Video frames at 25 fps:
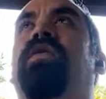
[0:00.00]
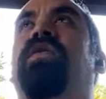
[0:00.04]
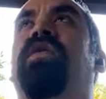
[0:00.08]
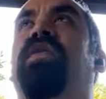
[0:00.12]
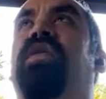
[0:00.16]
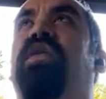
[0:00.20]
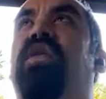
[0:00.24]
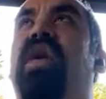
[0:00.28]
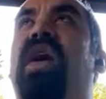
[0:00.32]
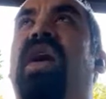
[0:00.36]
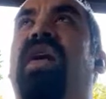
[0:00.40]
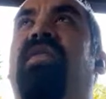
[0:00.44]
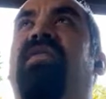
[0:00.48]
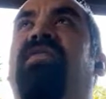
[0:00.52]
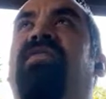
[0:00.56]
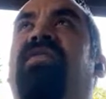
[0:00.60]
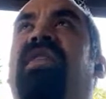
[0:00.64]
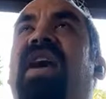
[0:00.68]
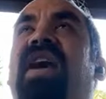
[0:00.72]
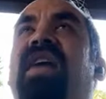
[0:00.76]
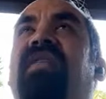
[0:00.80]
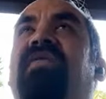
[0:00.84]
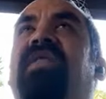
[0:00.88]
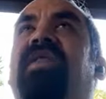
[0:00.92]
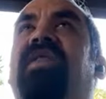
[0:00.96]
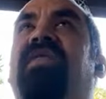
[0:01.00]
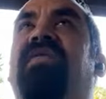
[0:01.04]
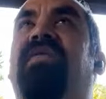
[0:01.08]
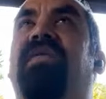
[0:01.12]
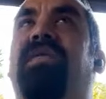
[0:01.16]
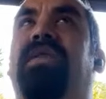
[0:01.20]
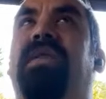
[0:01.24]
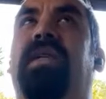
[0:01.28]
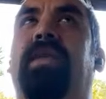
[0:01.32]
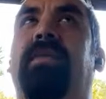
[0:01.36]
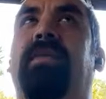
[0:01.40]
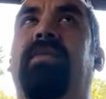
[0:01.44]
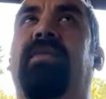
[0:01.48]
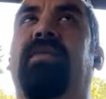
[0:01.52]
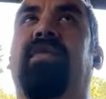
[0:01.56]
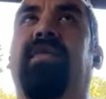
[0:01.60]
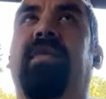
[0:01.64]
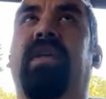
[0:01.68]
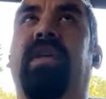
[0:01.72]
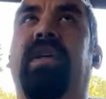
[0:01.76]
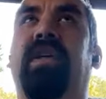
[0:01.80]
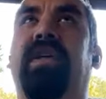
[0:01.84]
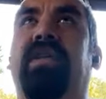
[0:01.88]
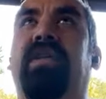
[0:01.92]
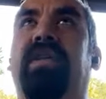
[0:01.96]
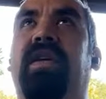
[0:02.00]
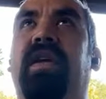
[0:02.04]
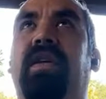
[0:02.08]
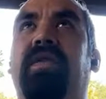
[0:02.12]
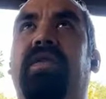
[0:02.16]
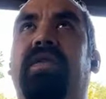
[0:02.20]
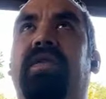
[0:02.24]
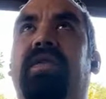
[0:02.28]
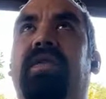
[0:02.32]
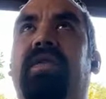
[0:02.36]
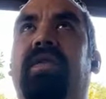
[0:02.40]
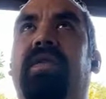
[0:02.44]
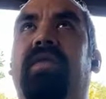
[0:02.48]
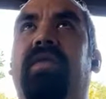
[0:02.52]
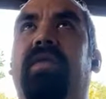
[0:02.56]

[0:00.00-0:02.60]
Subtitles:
So you have 5 different teams for each country,